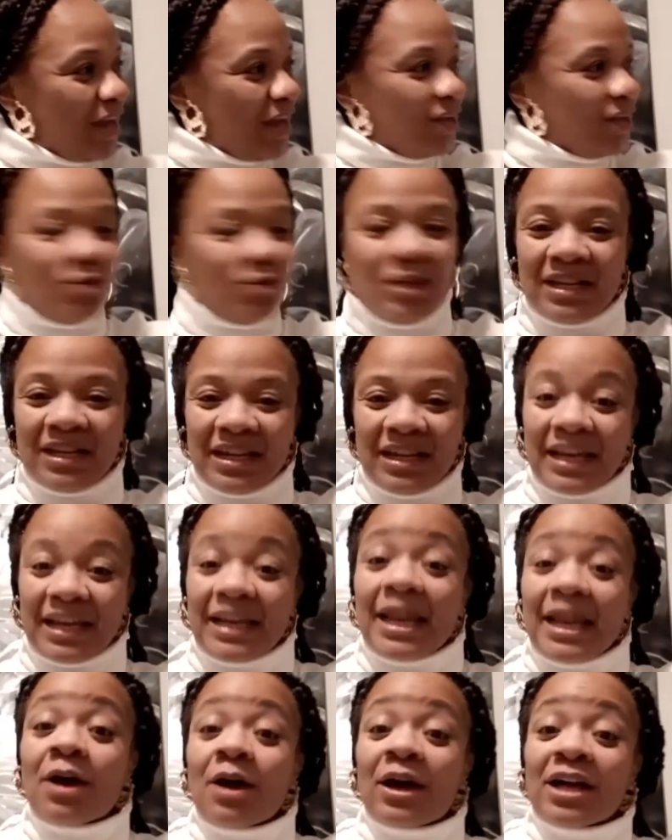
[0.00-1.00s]
You did it.
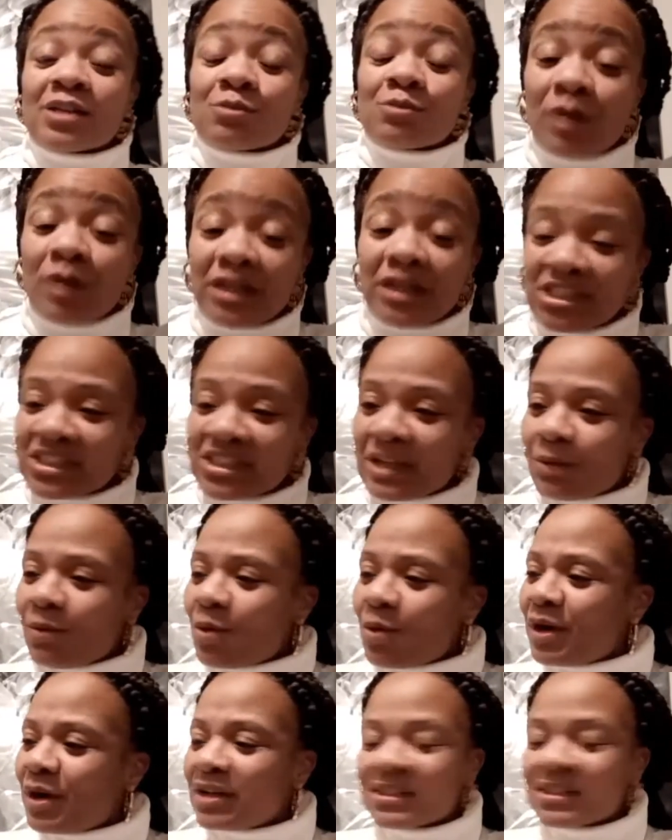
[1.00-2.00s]
Now, guess what? She's like, well,
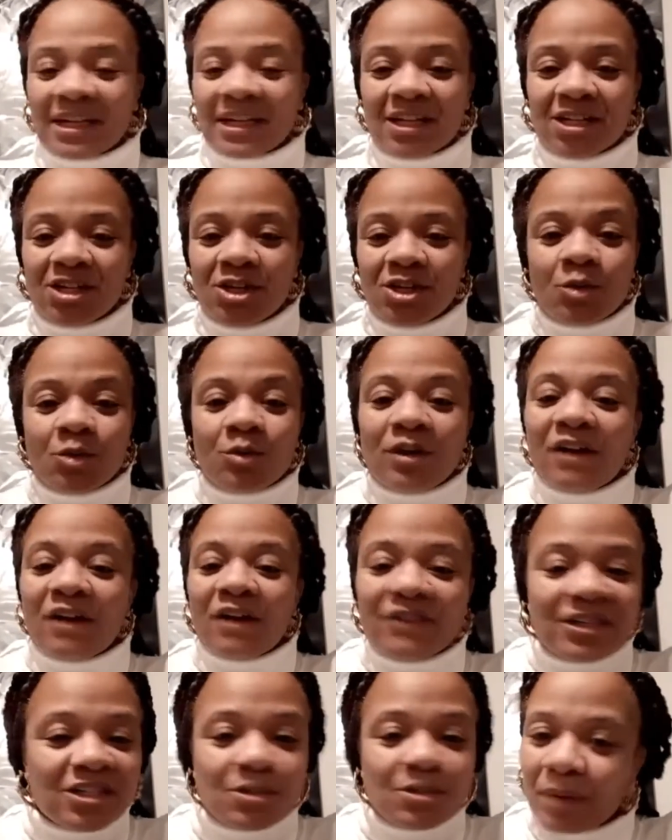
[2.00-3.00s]
what else I need to do?
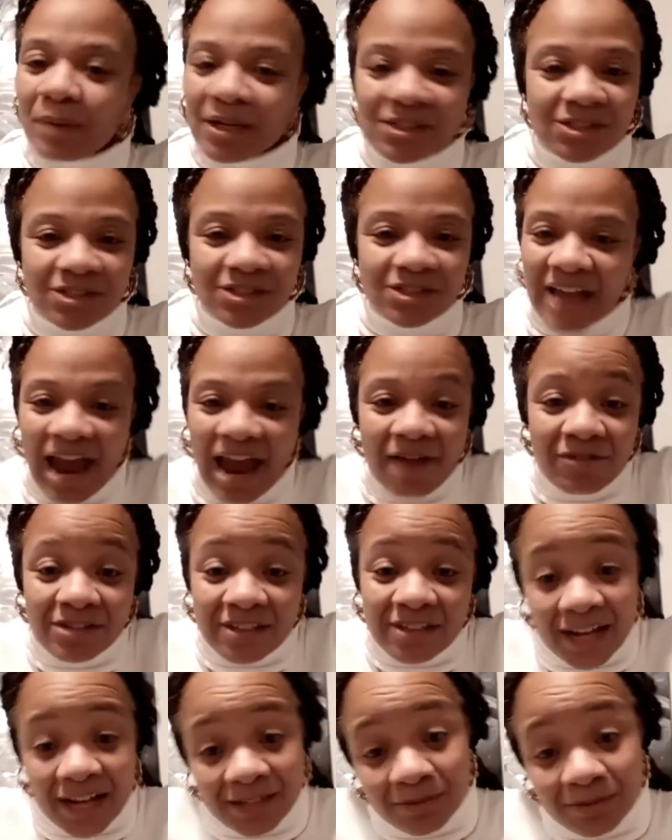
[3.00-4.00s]
Nothing, just pictures,
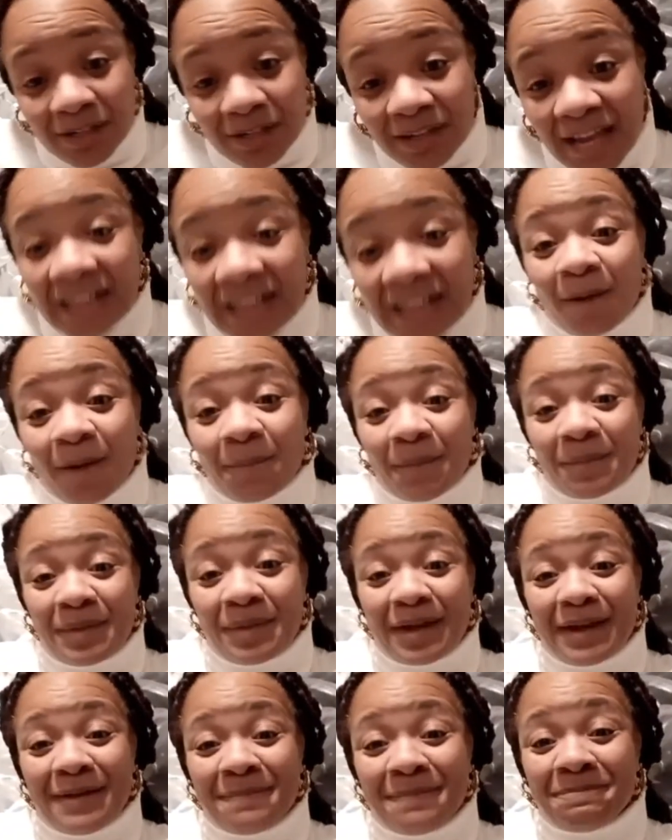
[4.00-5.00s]
advertisement. That's helping
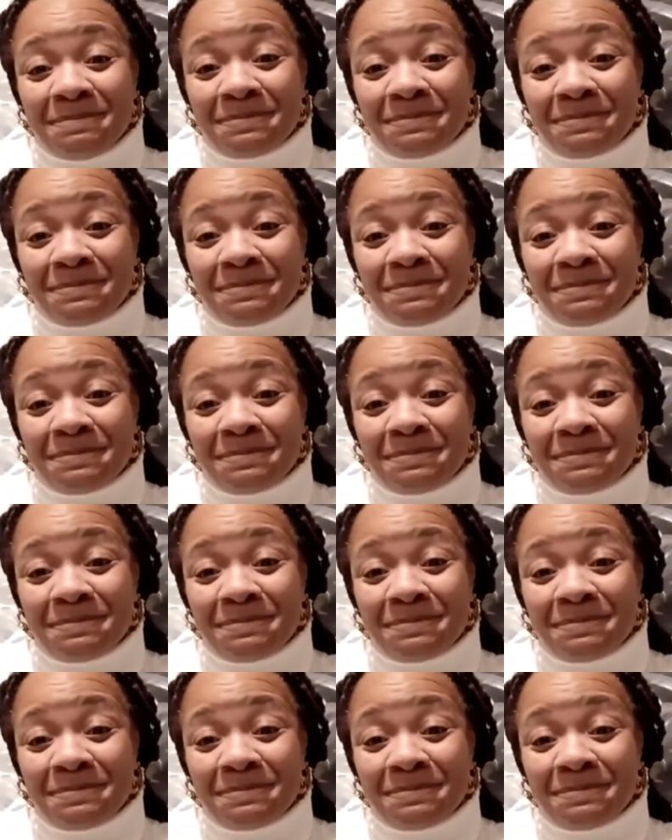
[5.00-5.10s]
me.